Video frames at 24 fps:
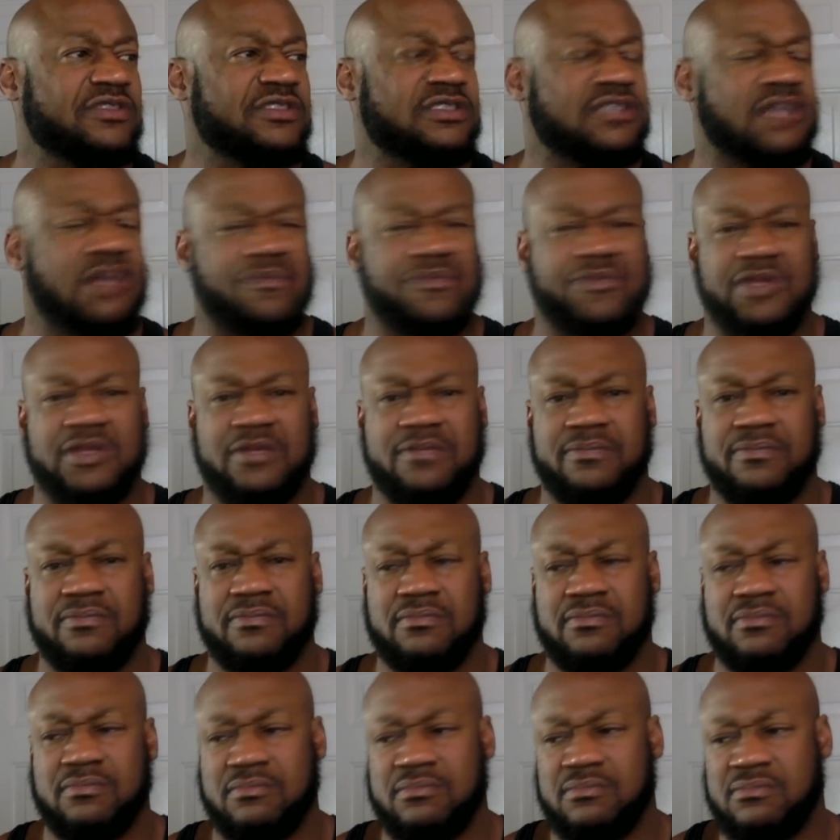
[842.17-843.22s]
something.
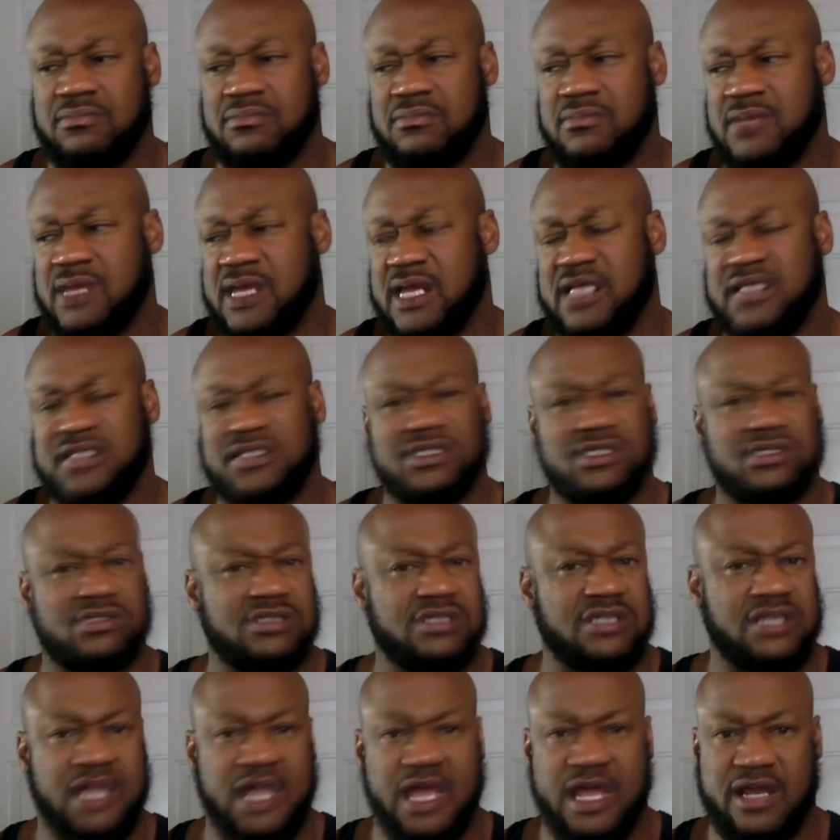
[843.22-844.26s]
It still
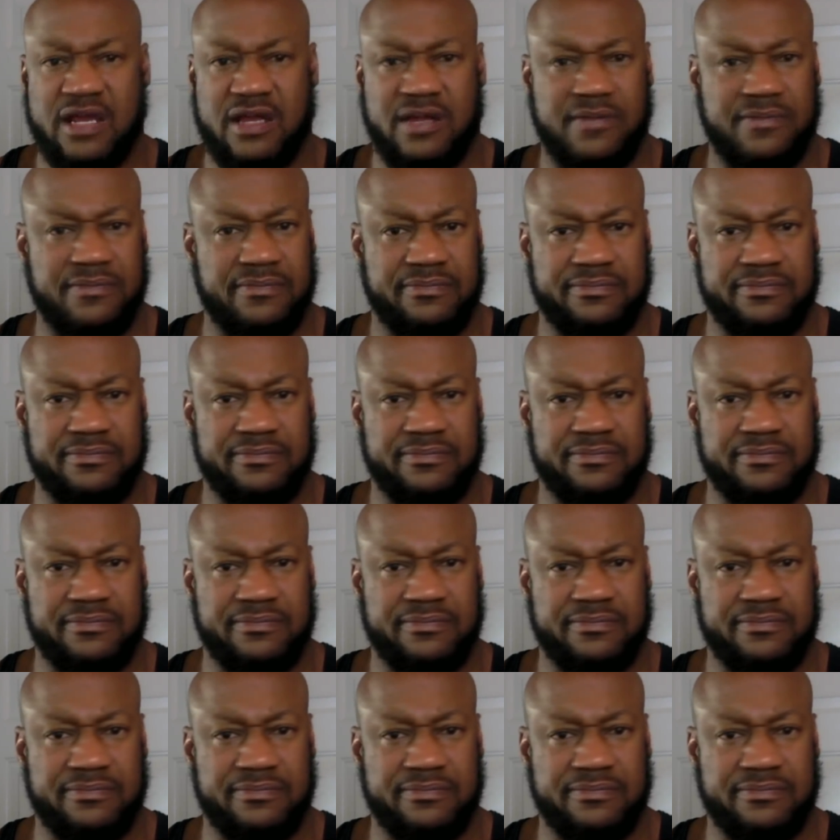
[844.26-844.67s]
didn't add up.